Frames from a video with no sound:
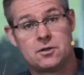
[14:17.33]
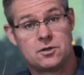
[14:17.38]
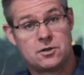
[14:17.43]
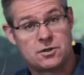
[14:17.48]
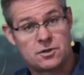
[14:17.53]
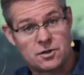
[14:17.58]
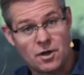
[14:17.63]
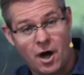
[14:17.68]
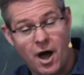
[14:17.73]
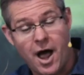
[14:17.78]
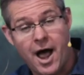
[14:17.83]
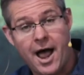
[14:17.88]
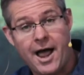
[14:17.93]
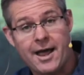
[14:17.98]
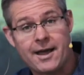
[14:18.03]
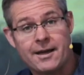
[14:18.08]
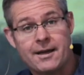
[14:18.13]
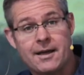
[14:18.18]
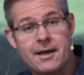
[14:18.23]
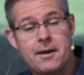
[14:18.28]

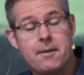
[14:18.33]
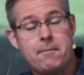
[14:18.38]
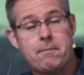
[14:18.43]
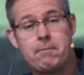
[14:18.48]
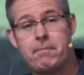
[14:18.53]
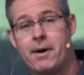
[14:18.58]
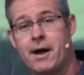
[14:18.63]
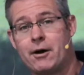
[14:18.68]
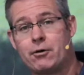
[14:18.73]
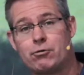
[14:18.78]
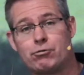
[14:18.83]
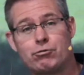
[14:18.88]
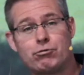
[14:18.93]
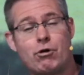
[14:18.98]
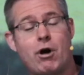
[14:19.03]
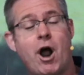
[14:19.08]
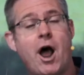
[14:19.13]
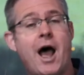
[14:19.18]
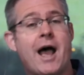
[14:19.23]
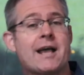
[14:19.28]
die but
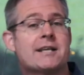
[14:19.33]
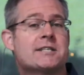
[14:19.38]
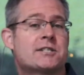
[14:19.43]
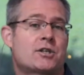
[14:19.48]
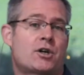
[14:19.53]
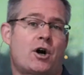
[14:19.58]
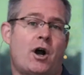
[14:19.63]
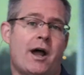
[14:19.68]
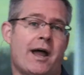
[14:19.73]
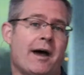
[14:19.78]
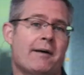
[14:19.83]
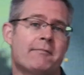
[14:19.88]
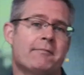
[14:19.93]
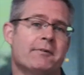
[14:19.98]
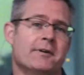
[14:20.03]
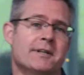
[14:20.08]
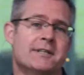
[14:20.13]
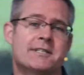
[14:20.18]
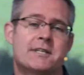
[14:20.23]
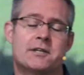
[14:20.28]
rise
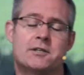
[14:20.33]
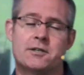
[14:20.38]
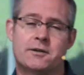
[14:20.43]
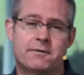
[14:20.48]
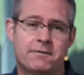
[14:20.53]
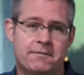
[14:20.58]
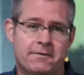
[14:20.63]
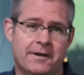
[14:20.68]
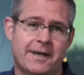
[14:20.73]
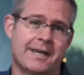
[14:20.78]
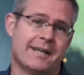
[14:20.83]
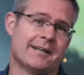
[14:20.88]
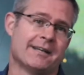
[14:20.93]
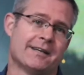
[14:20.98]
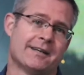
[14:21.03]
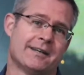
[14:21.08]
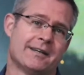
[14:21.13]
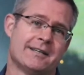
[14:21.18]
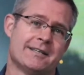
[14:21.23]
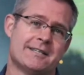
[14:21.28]
triumphant to defeat
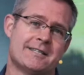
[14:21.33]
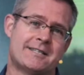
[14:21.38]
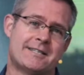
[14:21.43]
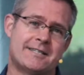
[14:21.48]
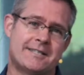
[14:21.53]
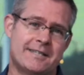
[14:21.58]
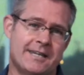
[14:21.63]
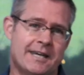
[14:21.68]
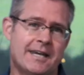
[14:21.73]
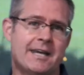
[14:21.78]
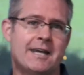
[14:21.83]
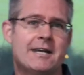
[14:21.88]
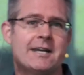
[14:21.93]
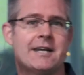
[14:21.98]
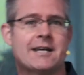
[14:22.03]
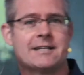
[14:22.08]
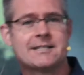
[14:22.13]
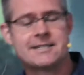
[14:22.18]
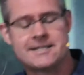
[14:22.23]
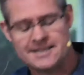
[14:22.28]
sin
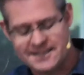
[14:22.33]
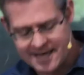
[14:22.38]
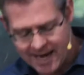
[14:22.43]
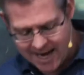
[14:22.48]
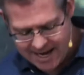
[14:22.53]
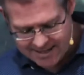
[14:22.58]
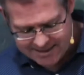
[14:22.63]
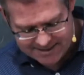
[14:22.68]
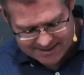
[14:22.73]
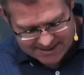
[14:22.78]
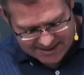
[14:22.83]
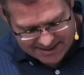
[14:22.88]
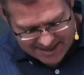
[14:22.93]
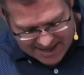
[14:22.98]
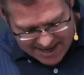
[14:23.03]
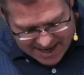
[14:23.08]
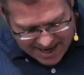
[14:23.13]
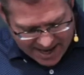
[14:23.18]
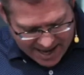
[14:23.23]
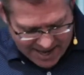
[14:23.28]
and Satan
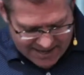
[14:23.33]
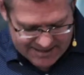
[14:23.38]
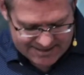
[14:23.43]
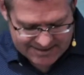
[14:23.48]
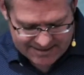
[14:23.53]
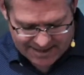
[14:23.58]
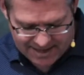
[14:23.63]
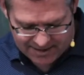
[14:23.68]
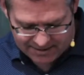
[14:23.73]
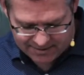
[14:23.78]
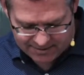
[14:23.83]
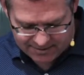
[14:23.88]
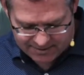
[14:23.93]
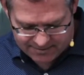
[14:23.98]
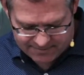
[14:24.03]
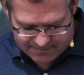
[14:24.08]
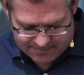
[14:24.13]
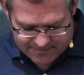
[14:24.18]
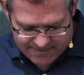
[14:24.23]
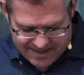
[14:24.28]
and death.
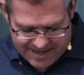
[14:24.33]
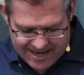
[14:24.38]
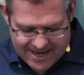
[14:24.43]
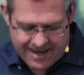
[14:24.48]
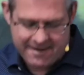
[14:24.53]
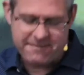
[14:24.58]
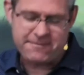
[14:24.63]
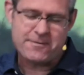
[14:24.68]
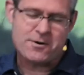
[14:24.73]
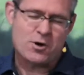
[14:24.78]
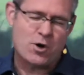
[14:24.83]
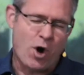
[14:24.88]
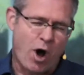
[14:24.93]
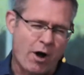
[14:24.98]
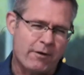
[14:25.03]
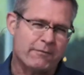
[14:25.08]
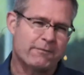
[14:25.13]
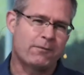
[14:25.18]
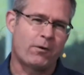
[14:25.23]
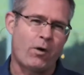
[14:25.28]
If not
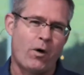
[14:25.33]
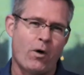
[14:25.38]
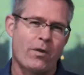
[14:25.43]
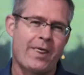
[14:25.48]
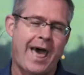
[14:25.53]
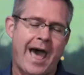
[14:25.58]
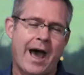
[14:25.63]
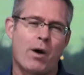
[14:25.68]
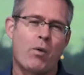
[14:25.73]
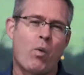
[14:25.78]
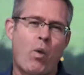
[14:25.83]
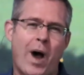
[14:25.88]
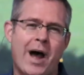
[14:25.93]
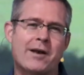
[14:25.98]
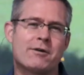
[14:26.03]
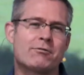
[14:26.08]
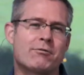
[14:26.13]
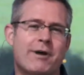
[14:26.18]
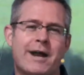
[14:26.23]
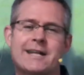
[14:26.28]
for that
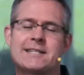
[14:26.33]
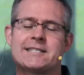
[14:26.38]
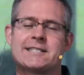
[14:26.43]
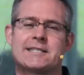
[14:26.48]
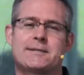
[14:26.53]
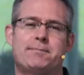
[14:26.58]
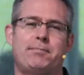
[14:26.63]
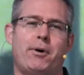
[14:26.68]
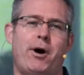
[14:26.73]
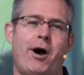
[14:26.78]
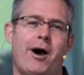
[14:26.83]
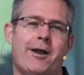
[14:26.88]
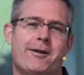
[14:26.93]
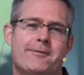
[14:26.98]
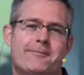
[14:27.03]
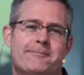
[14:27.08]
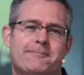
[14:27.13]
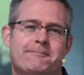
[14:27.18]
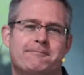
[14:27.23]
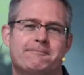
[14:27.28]
one red spot,
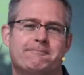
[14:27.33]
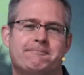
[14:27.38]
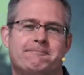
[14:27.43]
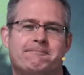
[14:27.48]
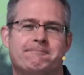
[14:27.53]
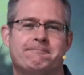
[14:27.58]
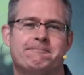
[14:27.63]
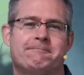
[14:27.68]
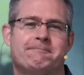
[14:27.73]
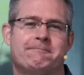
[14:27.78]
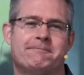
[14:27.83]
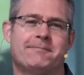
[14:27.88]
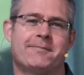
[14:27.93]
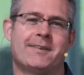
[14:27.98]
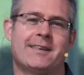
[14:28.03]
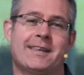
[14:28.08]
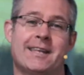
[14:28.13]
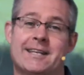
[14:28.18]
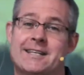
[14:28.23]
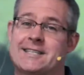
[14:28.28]

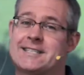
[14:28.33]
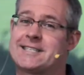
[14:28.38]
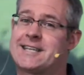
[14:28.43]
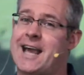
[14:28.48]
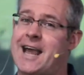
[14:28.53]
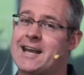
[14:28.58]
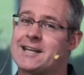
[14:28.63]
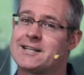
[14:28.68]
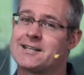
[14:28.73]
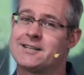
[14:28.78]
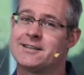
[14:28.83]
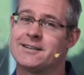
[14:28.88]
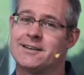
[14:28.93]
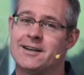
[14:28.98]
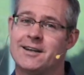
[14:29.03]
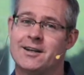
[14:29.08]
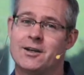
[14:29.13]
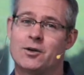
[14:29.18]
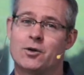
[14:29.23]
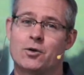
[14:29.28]
then Satan
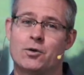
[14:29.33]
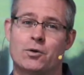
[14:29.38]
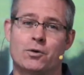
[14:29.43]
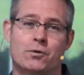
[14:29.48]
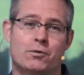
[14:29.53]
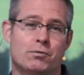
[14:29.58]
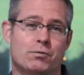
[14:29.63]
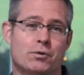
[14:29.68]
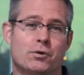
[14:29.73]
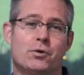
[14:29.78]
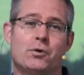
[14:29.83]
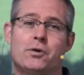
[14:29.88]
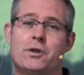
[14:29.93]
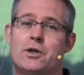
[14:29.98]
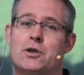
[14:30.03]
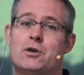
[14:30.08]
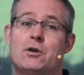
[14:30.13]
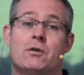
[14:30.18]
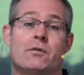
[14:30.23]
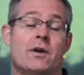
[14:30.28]
could rule the
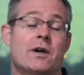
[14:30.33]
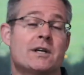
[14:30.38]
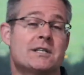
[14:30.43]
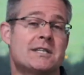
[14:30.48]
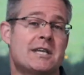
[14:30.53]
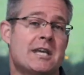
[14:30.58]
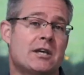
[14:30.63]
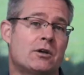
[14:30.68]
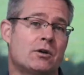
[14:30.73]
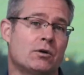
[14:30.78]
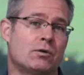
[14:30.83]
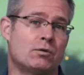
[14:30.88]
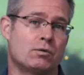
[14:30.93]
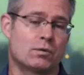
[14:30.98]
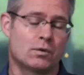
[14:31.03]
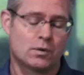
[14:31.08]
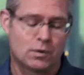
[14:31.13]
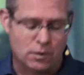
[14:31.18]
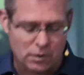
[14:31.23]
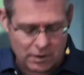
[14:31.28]
universe, he could
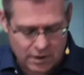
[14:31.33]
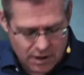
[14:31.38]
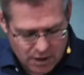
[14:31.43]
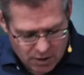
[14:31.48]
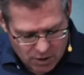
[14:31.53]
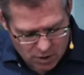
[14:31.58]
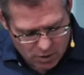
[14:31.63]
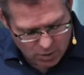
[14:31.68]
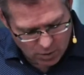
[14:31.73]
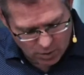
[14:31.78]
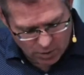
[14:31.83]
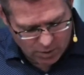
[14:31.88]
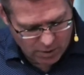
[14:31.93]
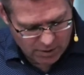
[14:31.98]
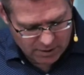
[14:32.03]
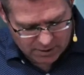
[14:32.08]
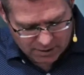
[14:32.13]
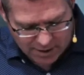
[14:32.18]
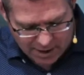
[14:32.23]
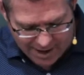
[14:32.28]
rule your
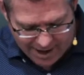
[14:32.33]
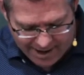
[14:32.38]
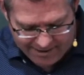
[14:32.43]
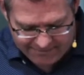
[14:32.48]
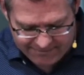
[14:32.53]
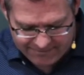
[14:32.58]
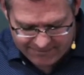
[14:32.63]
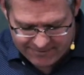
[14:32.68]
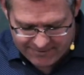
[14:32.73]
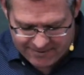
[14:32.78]
life.